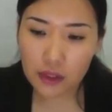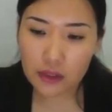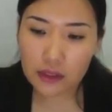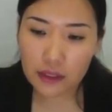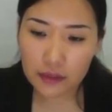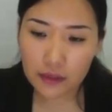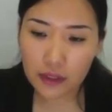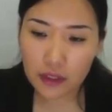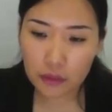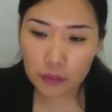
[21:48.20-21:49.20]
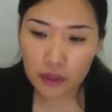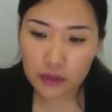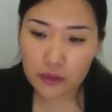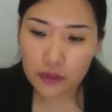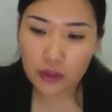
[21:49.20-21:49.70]
and then
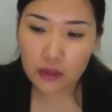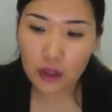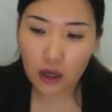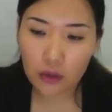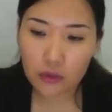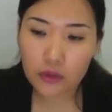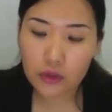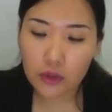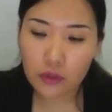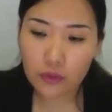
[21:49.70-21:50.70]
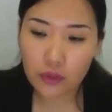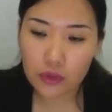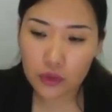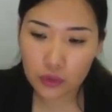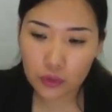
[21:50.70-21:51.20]
increment count for
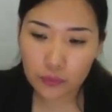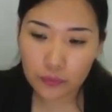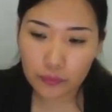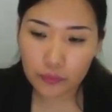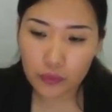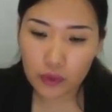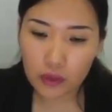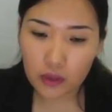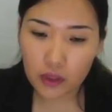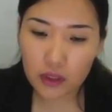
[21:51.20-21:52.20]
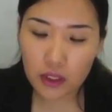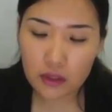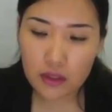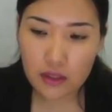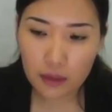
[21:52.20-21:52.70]
2 in
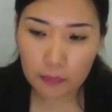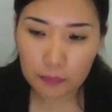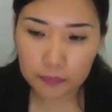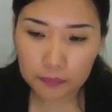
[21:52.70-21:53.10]
each step.